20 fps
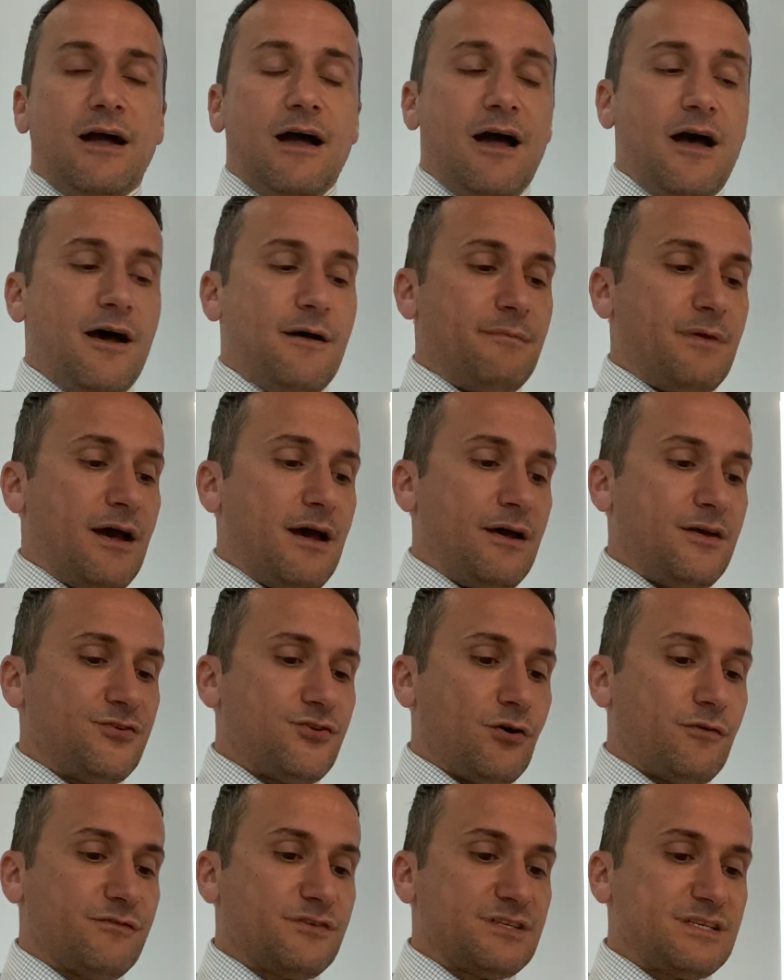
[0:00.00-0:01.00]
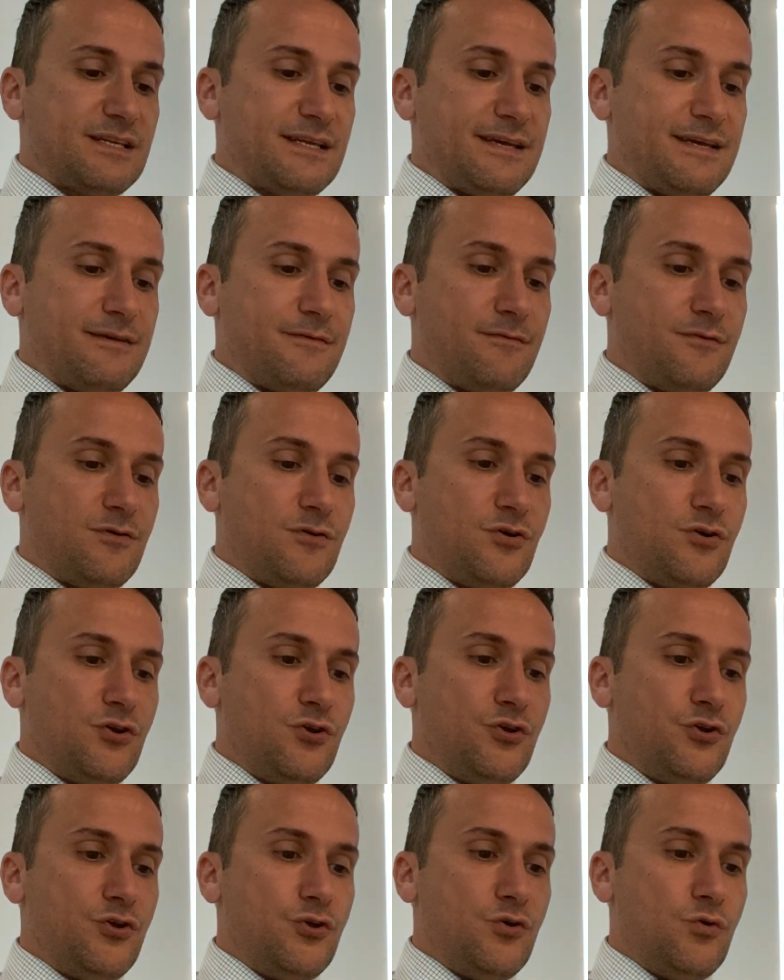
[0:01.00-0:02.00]
And obviously
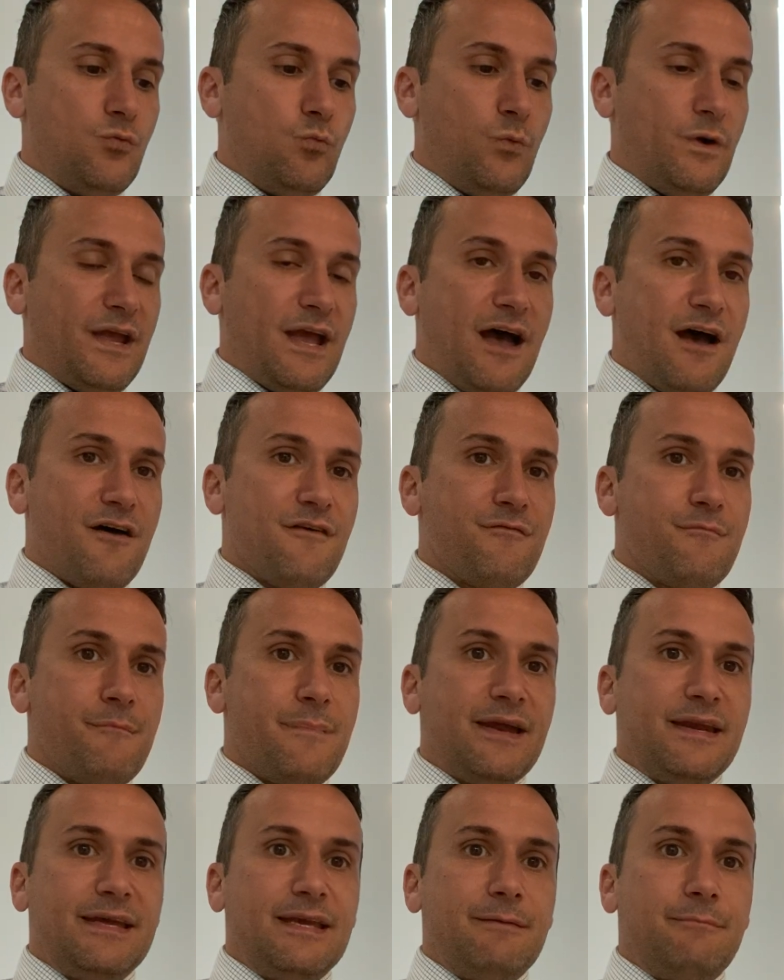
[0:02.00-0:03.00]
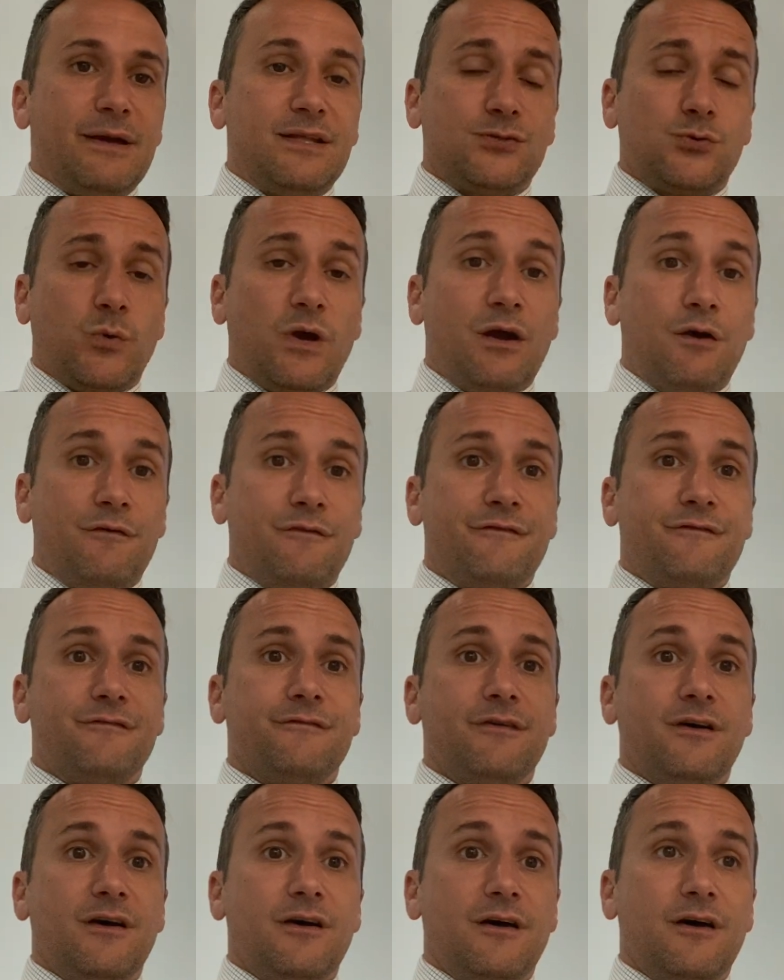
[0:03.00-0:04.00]
we have many mental health
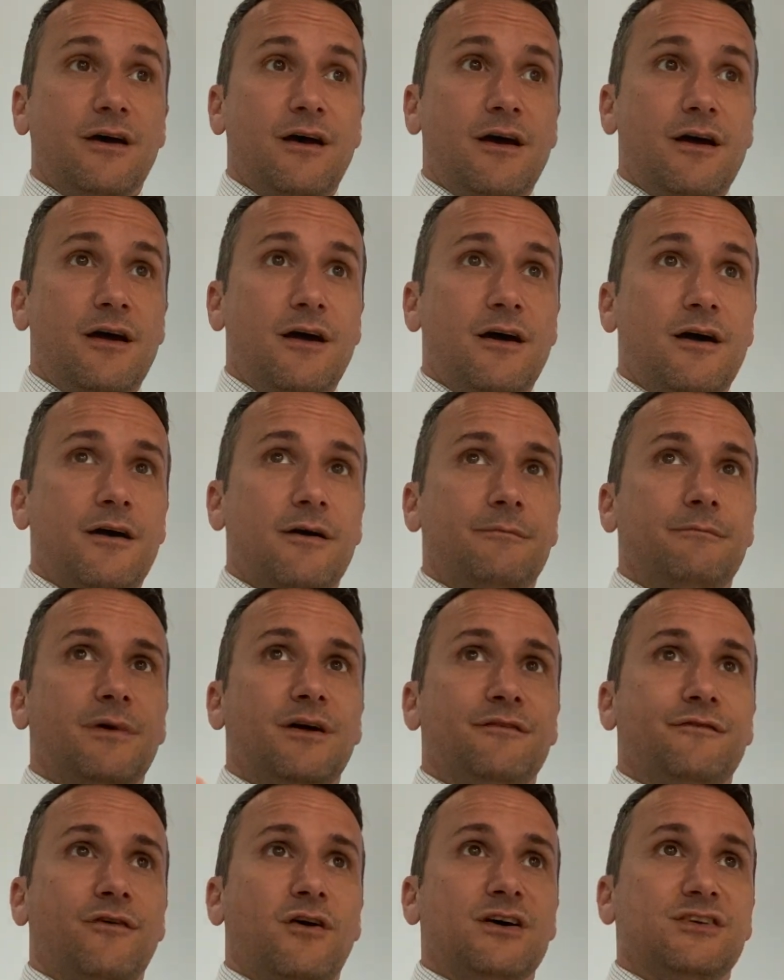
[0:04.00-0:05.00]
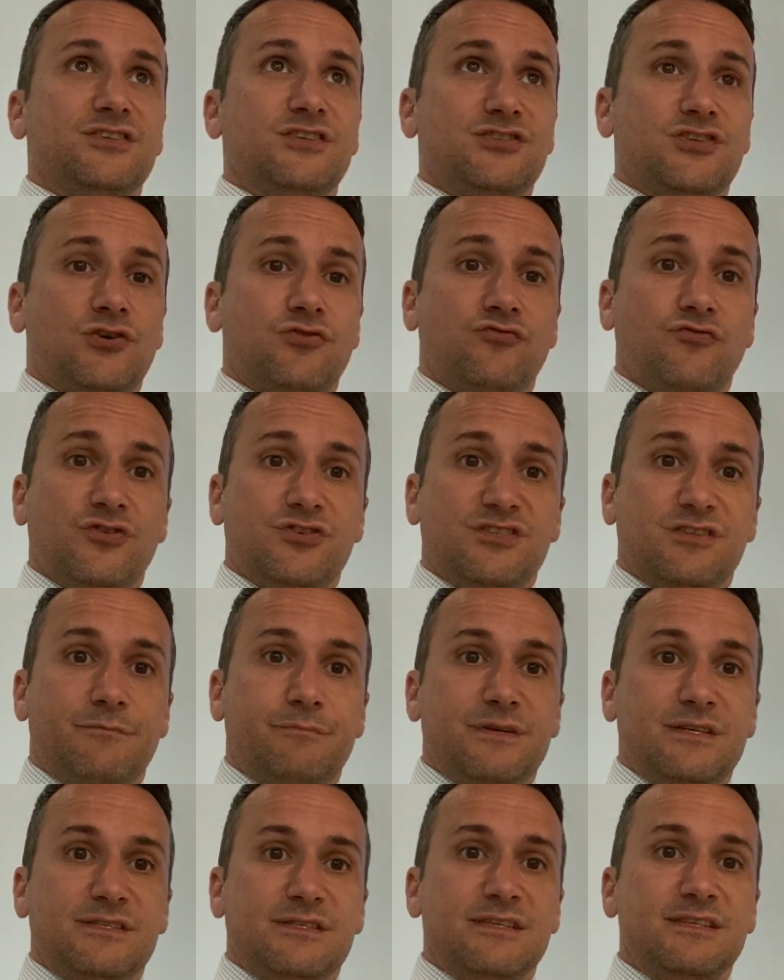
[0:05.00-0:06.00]
advisors across the
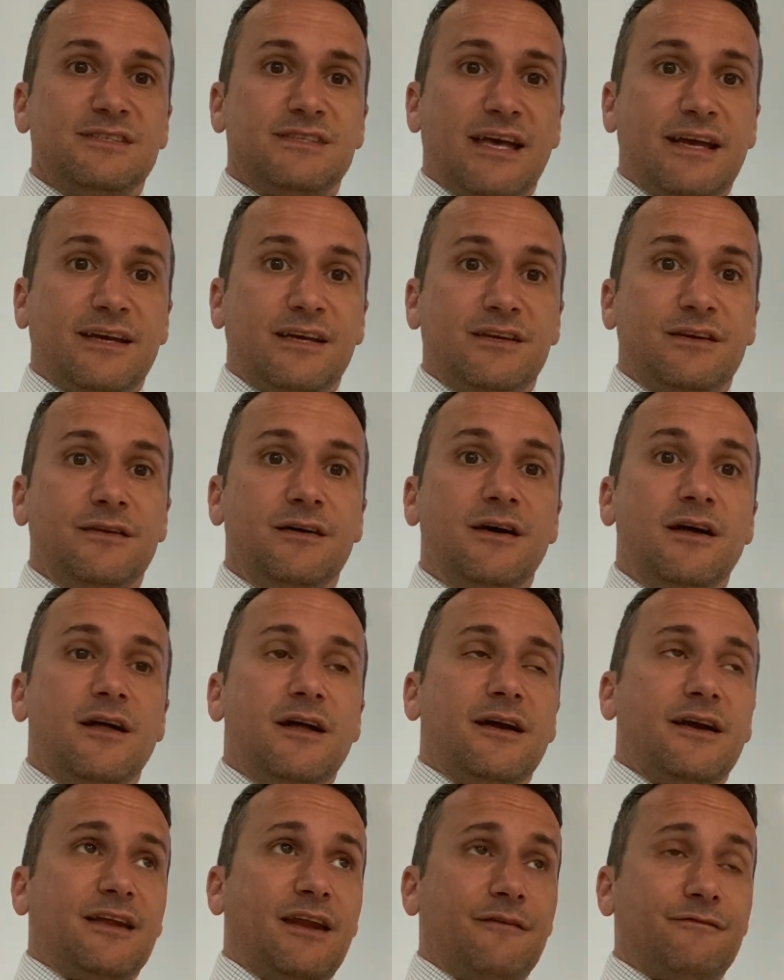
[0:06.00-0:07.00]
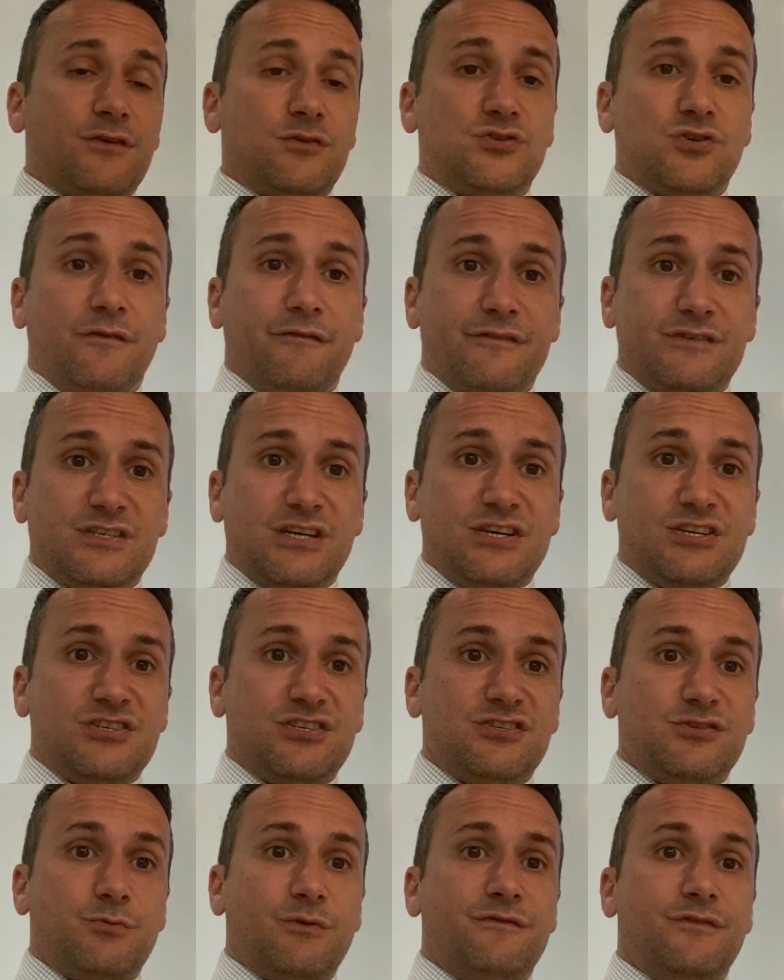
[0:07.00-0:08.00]
business that can have those
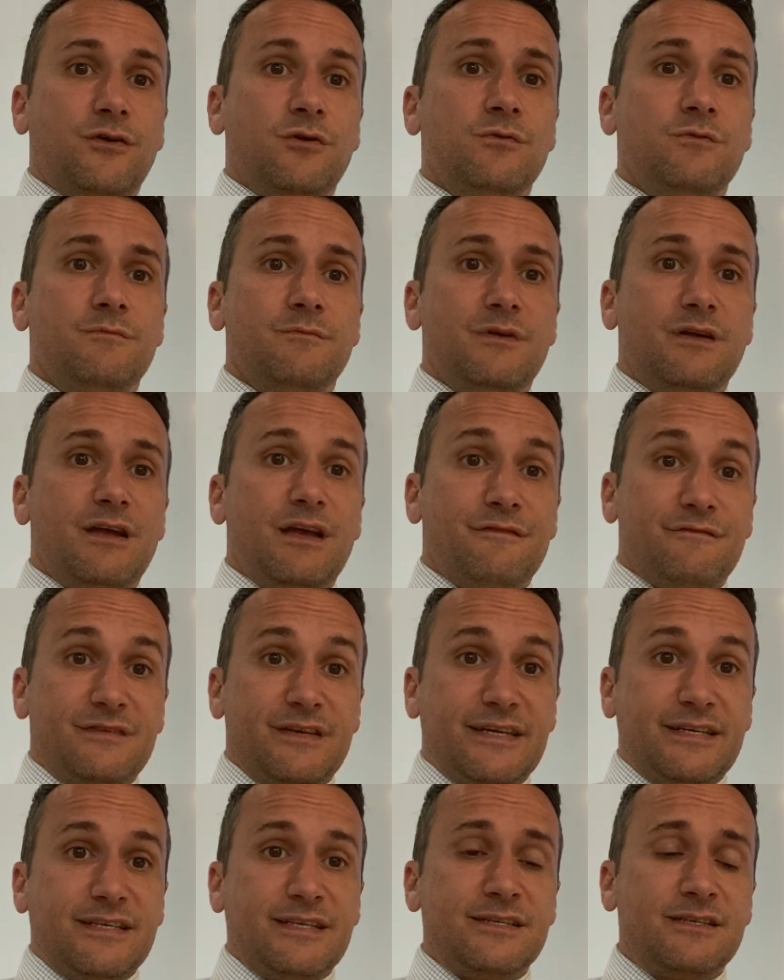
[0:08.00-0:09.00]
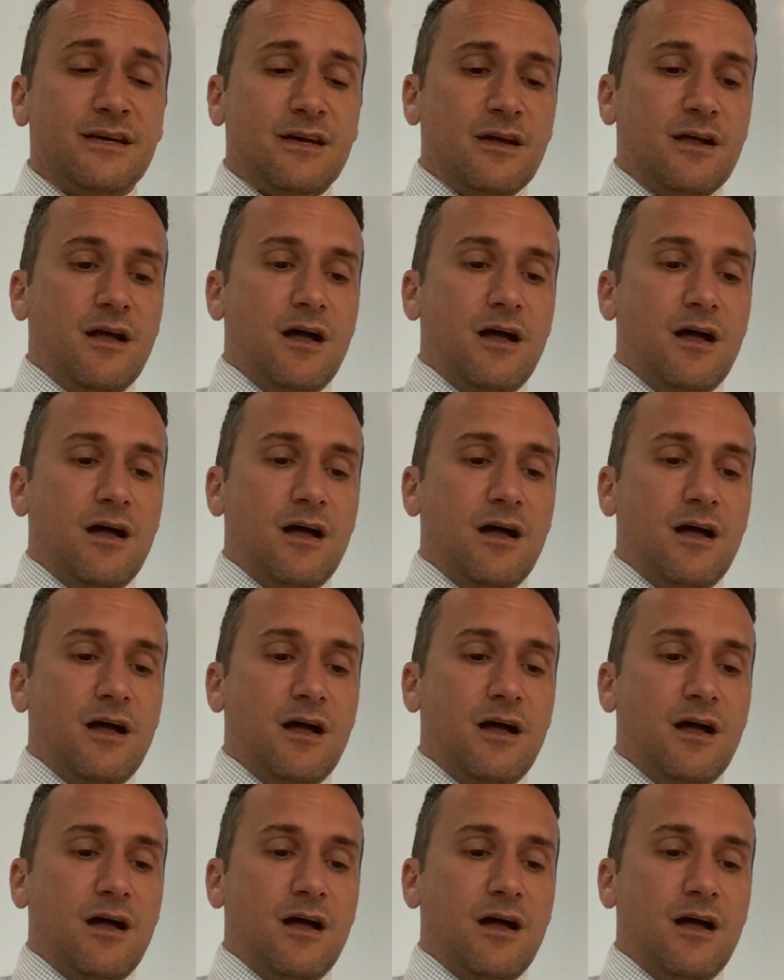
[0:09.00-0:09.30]
conversations with you if needed.